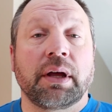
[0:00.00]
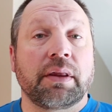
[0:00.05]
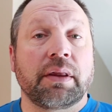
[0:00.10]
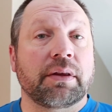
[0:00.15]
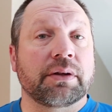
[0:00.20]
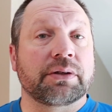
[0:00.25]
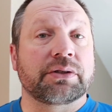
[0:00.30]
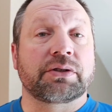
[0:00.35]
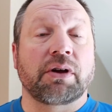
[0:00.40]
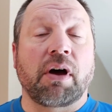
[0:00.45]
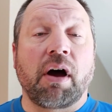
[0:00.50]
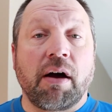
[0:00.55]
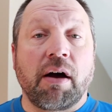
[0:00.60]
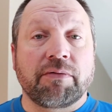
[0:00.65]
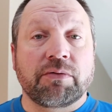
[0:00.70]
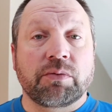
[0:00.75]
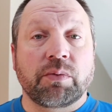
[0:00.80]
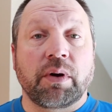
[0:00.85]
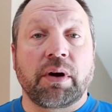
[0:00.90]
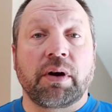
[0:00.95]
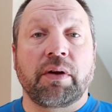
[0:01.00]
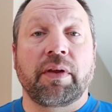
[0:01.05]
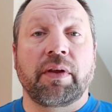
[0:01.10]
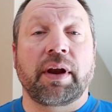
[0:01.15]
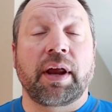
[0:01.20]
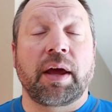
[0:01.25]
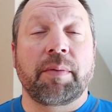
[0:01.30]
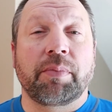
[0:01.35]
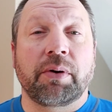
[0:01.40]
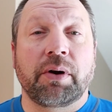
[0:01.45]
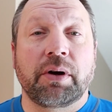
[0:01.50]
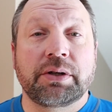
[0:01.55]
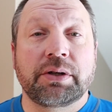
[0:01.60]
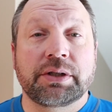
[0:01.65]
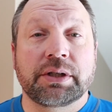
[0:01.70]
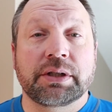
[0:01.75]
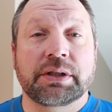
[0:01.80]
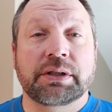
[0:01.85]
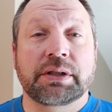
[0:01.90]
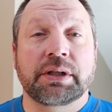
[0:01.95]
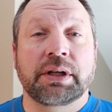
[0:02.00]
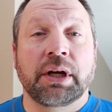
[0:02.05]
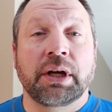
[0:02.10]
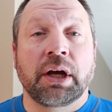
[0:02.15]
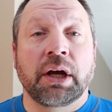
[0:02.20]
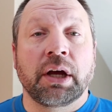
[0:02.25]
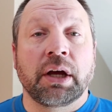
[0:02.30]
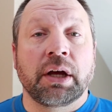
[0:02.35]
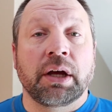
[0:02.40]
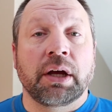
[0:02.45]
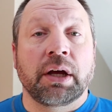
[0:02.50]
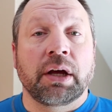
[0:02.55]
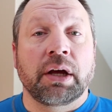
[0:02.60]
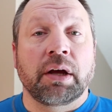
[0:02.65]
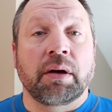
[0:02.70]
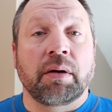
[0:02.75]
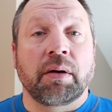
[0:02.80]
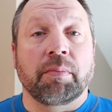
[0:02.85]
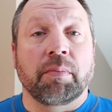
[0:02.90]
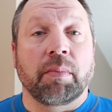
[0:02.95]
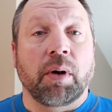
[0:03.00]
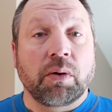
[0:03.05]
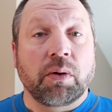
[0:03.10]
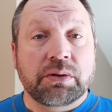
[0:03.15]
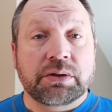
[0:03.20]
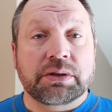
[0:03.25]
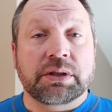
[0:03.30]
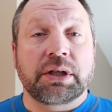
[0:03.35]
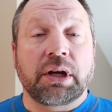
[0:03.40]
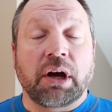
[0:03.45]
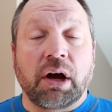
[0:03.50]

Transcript: the software that I purchased, mostly